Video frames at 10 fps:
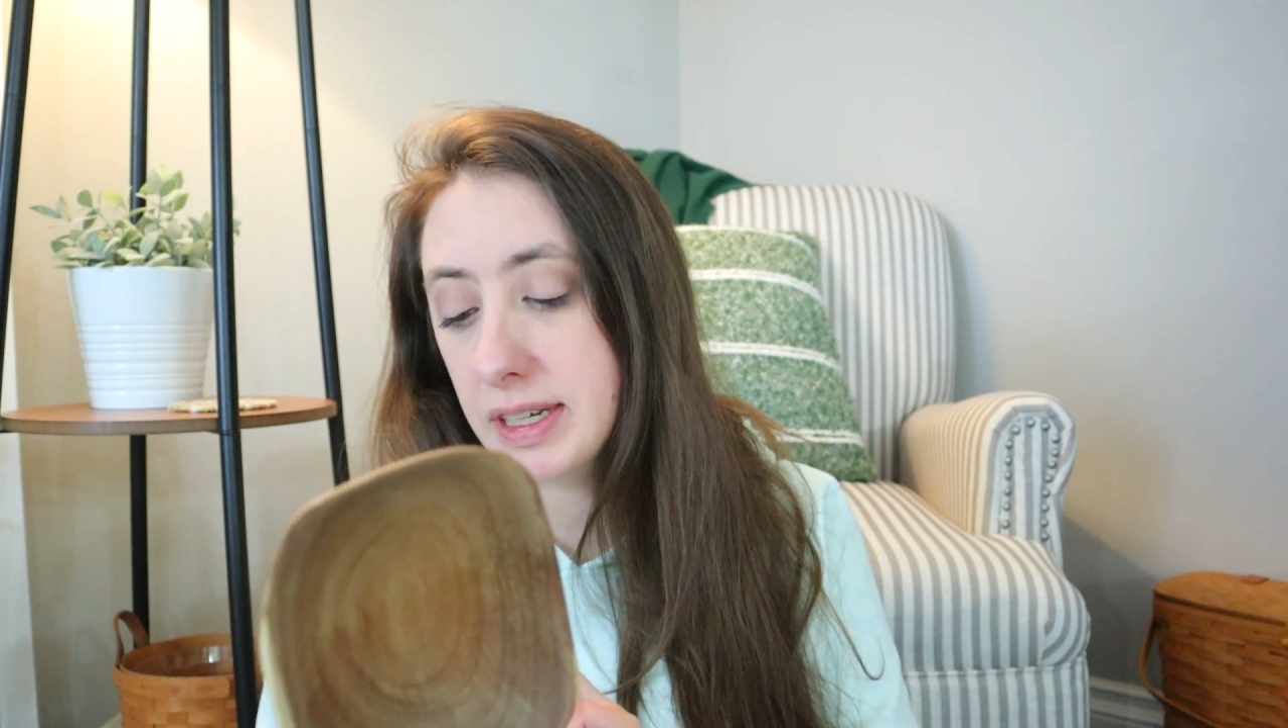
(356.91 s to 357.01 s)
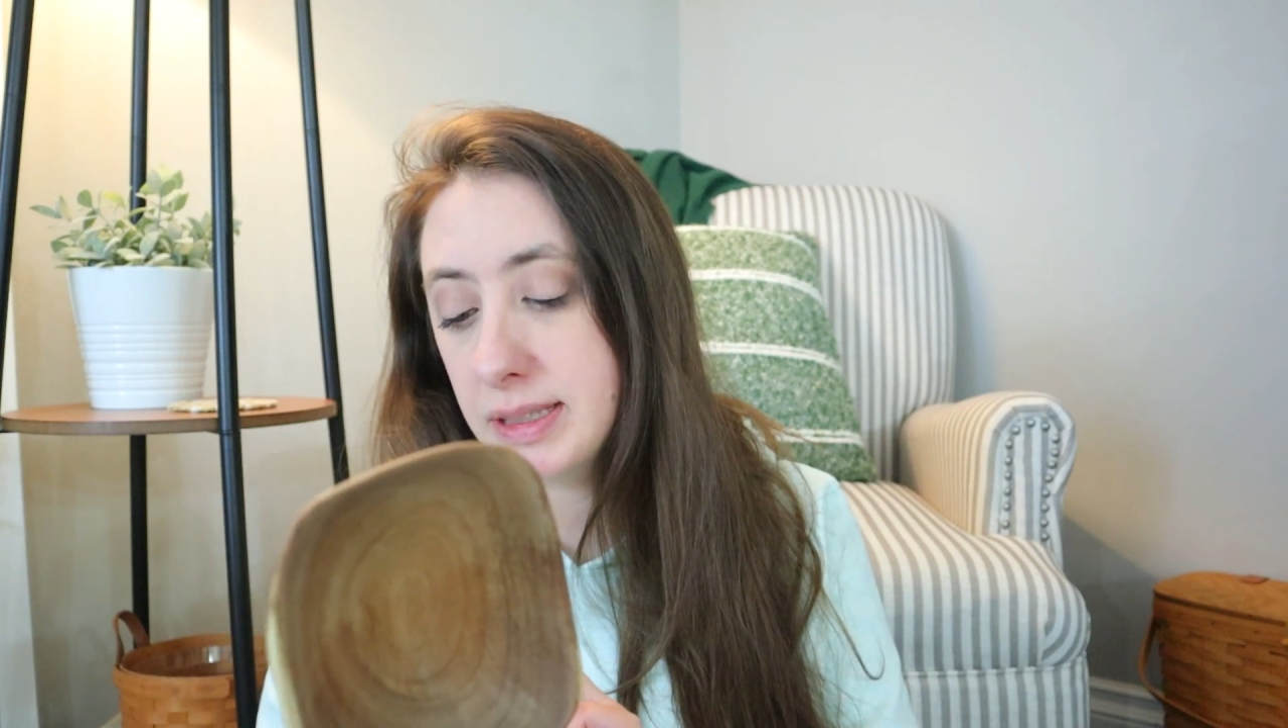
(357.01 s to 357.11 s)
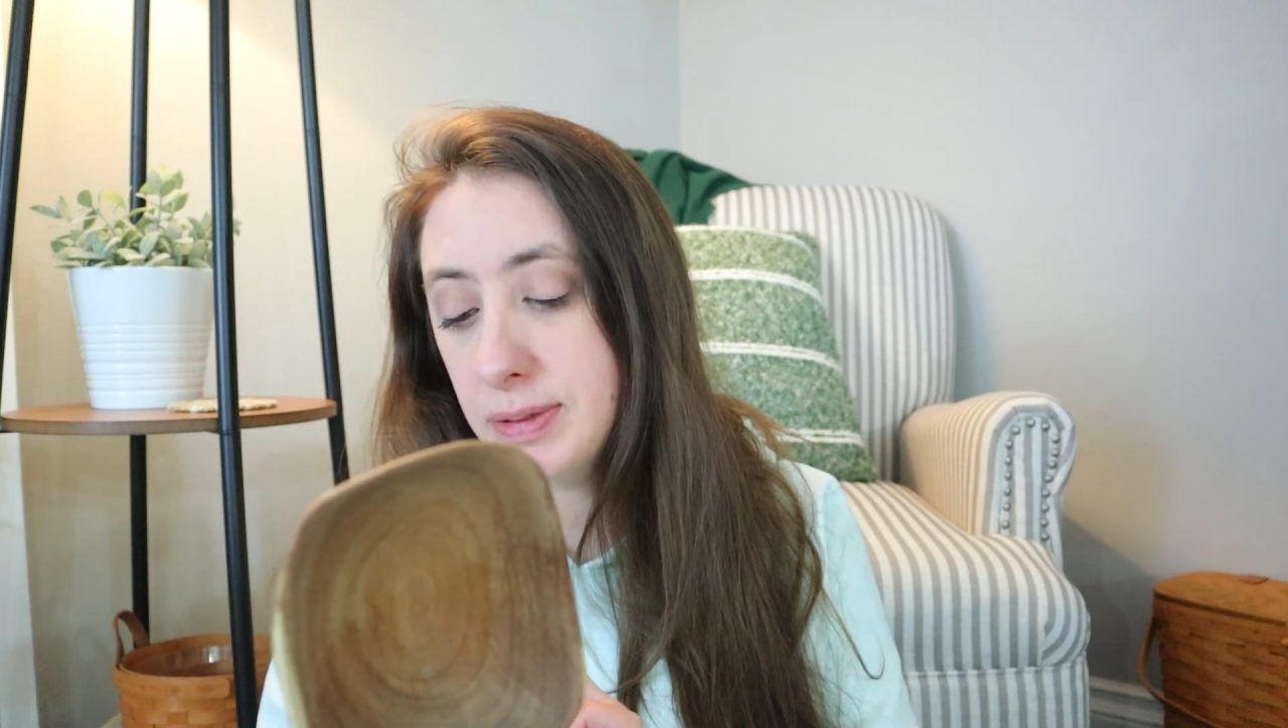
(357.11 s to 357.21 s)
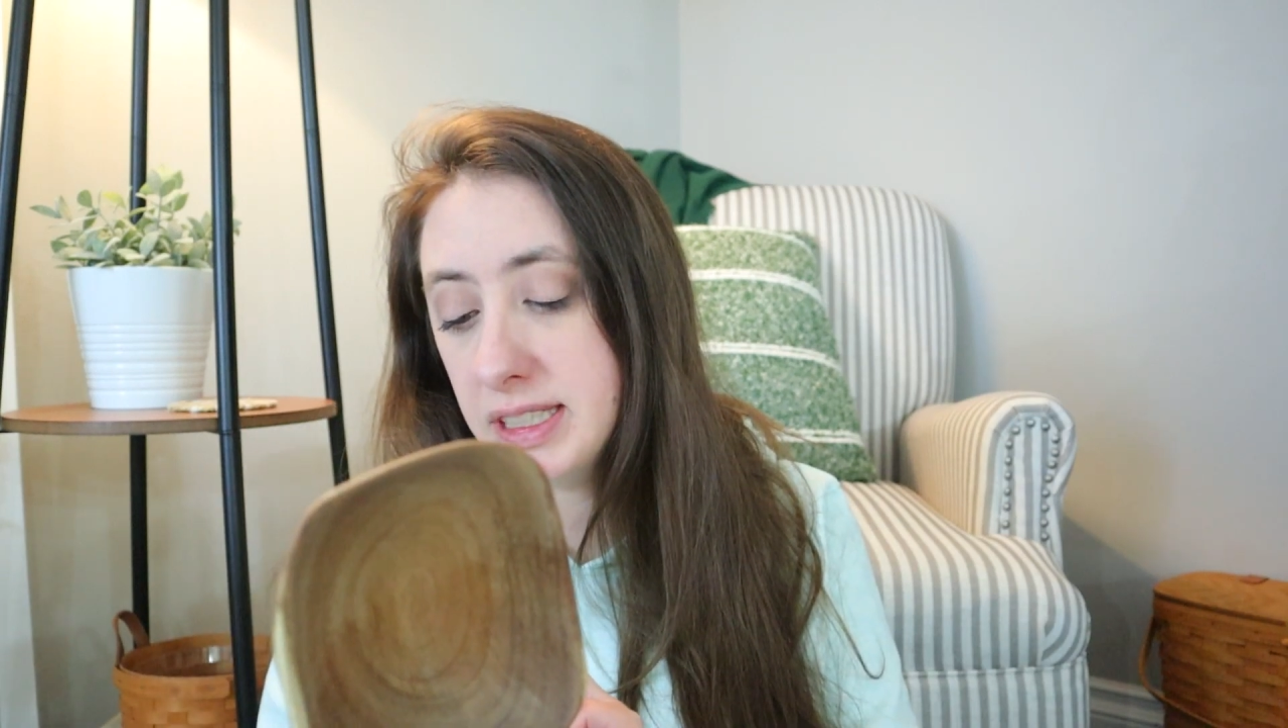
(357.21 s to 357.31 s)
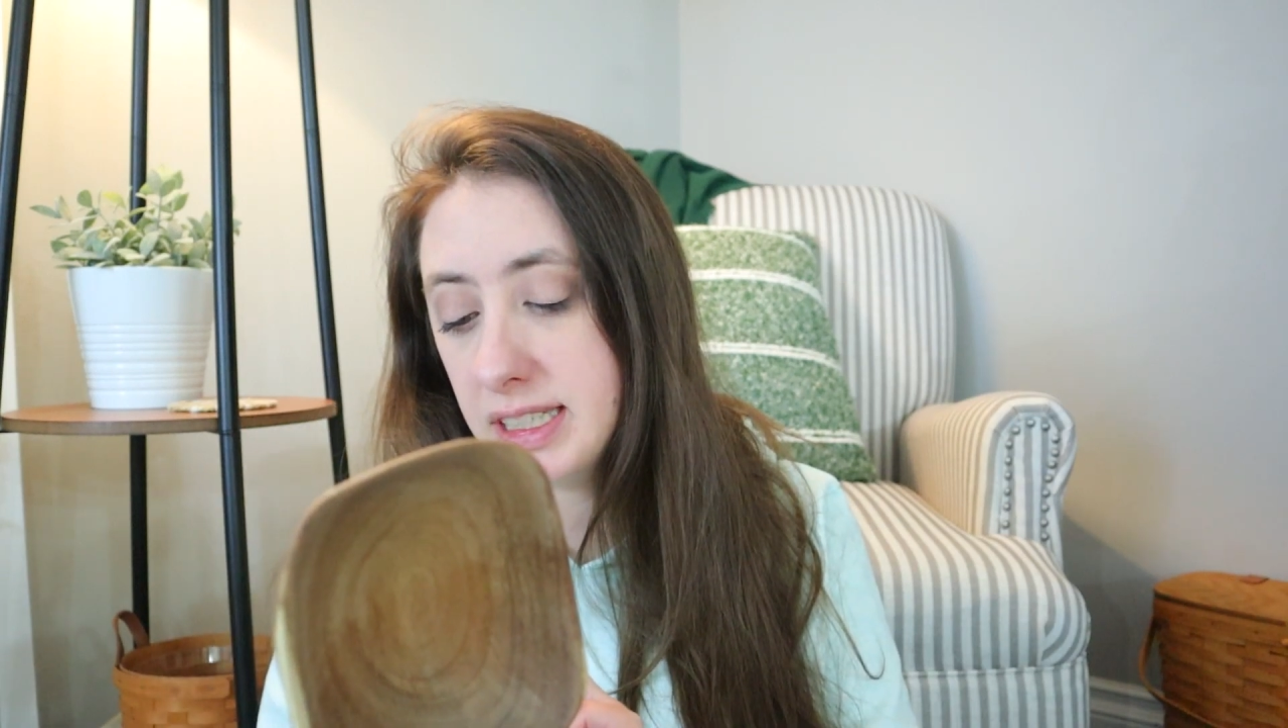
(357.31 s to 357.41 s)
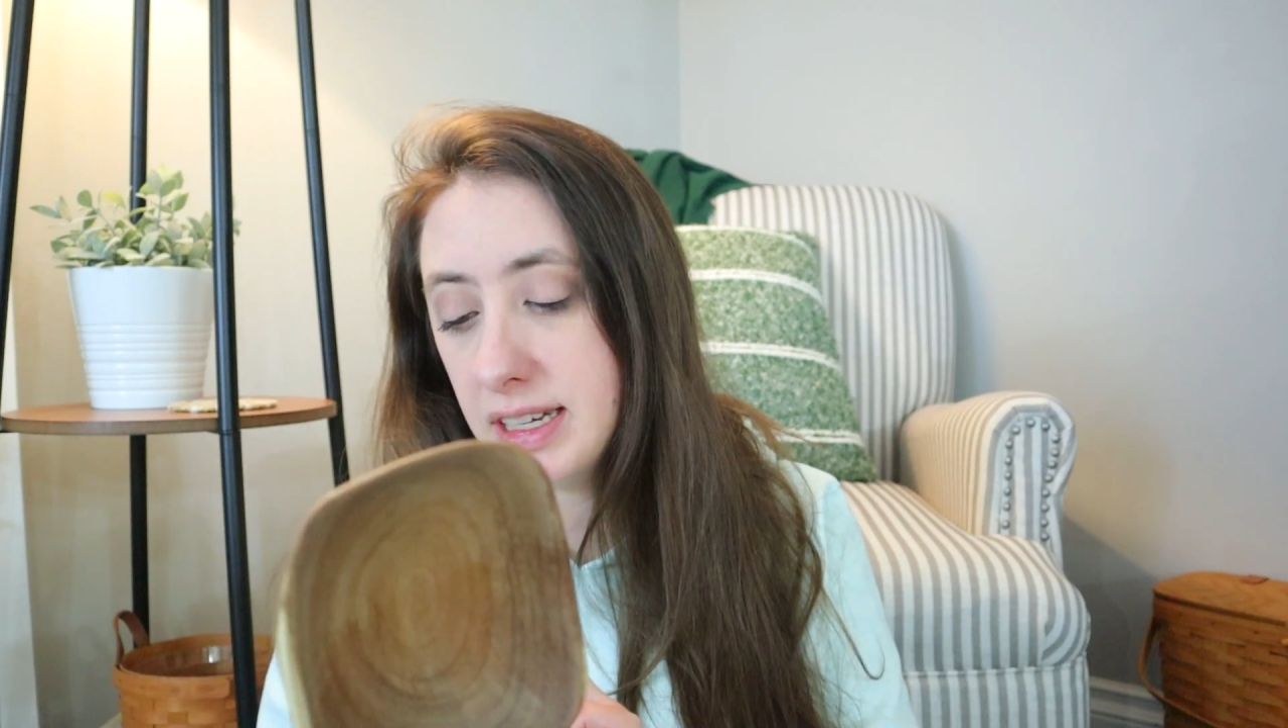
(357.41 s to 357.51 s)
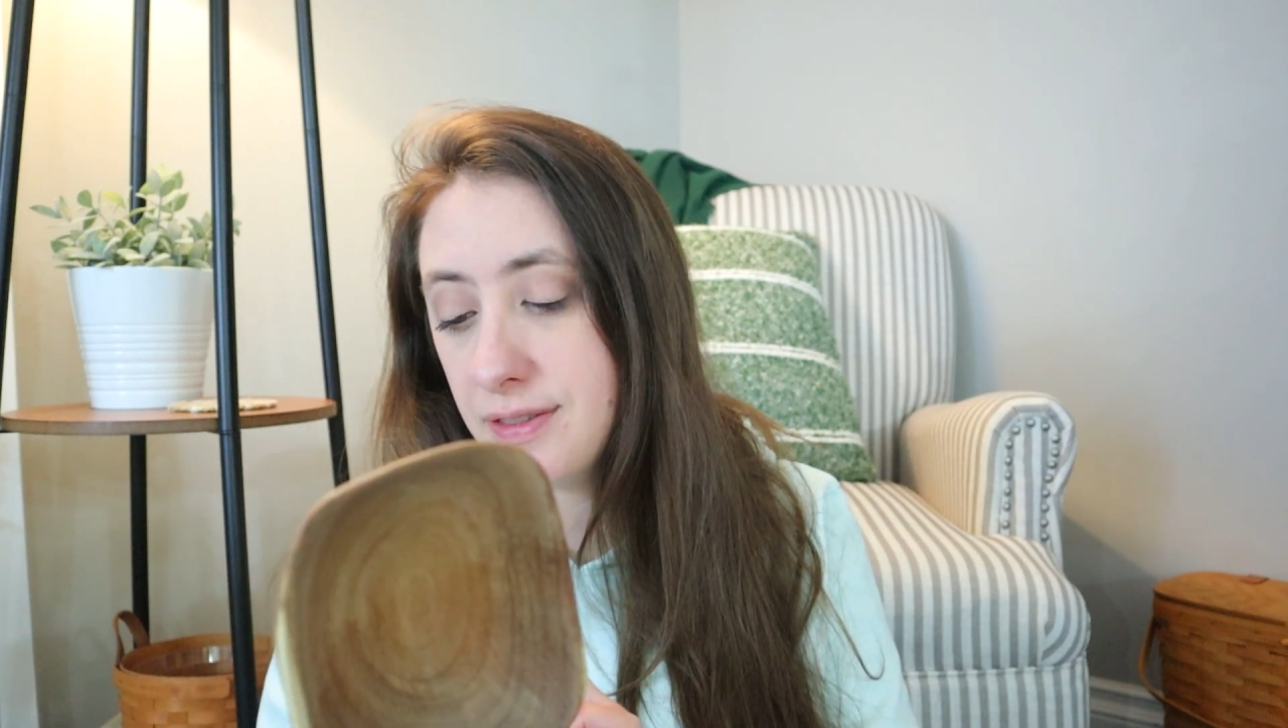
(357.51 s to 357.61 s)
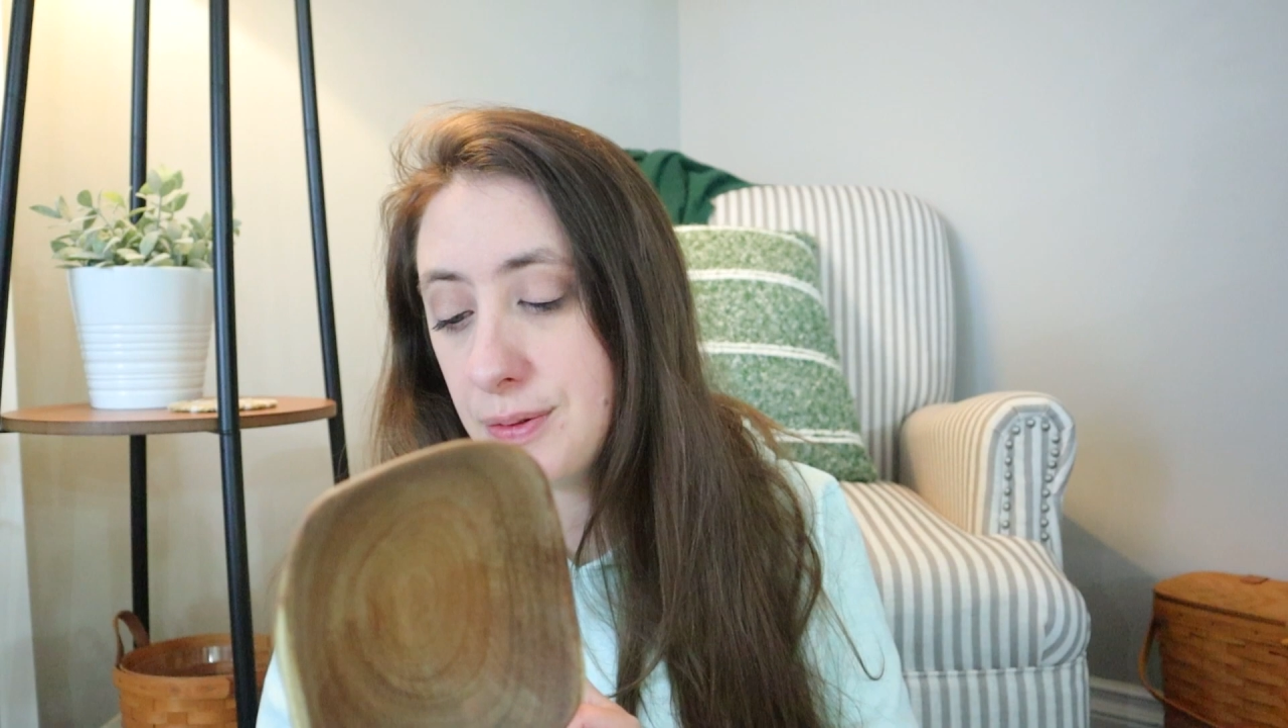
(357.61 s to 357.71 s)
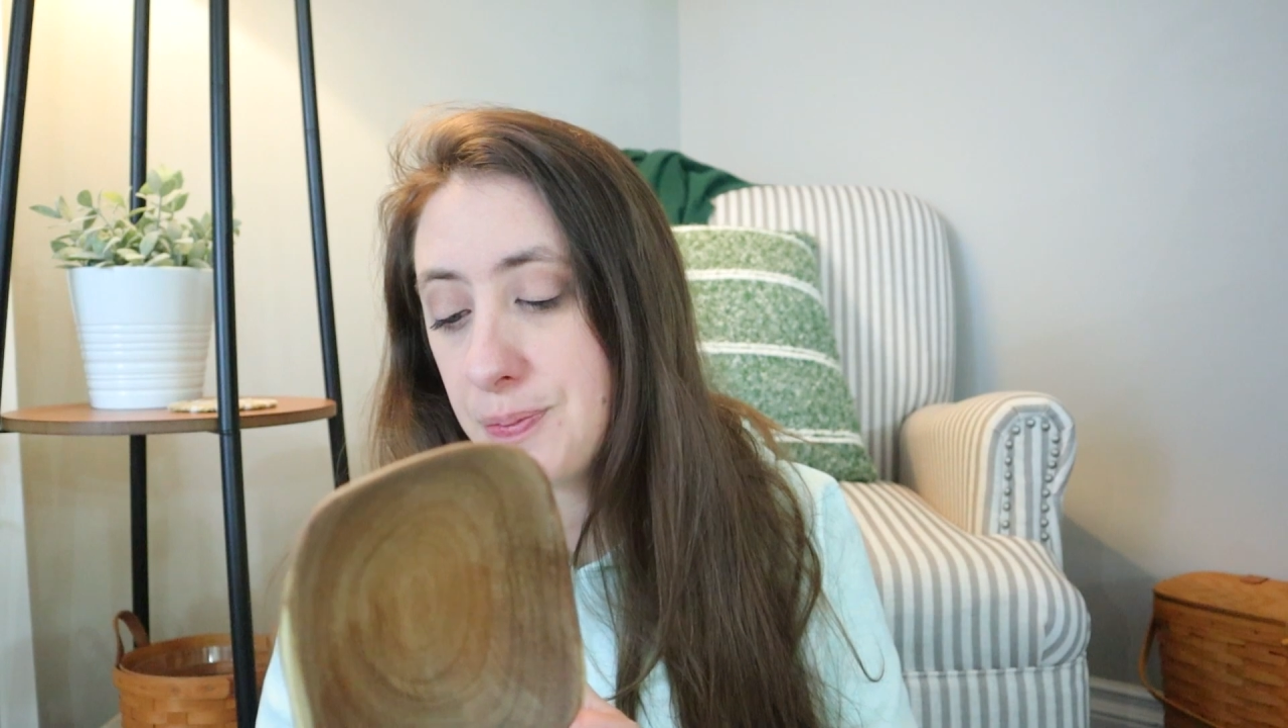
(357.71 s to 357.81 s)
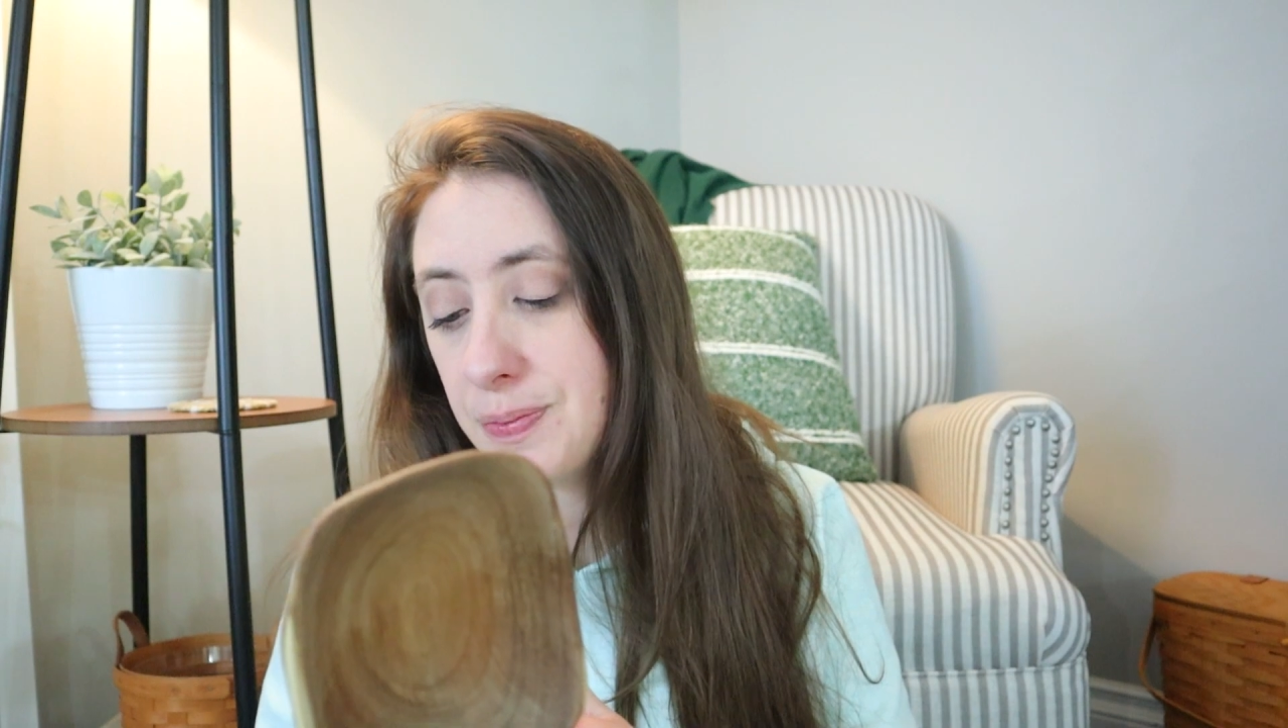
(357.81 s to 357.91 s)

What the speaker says: expensive.